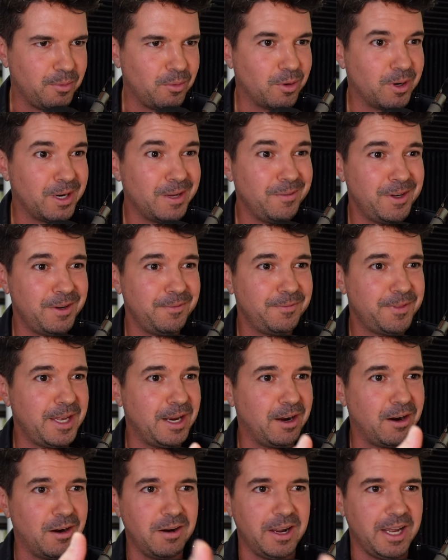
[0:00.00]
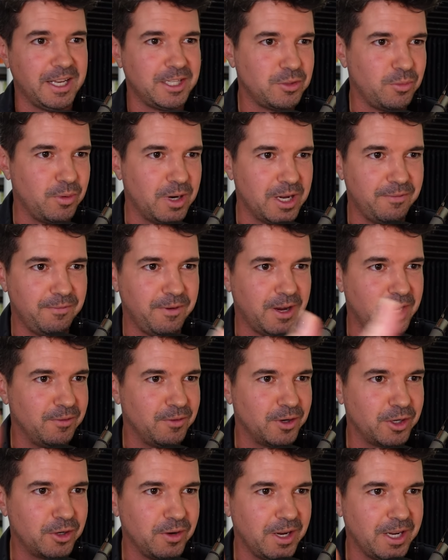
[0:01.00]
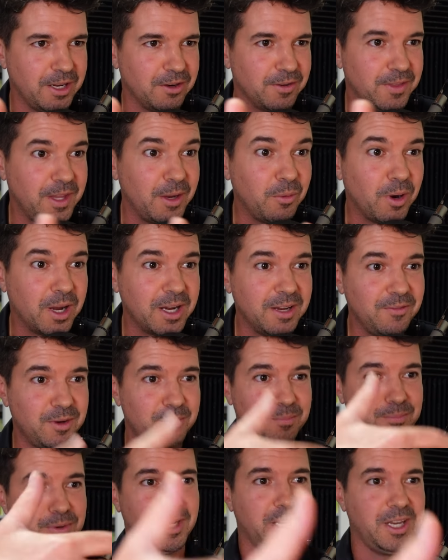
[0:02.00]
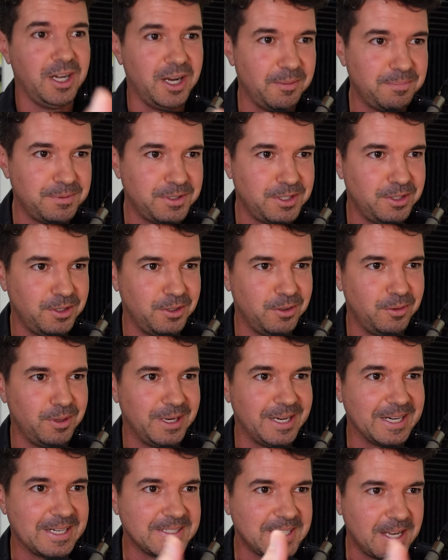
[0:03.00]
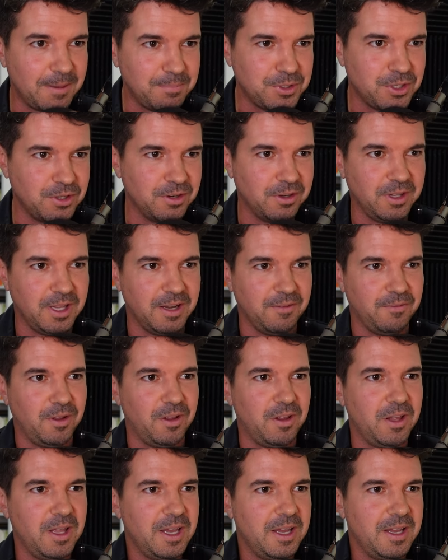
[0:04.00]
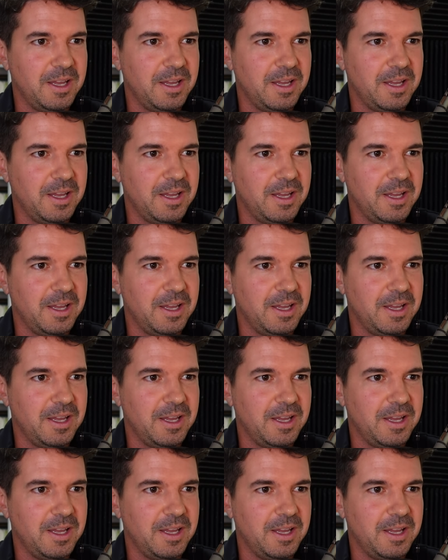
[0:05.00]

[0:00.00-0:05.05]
or even if they are at 25 or greater and they want to even bring it up to an exceptional level,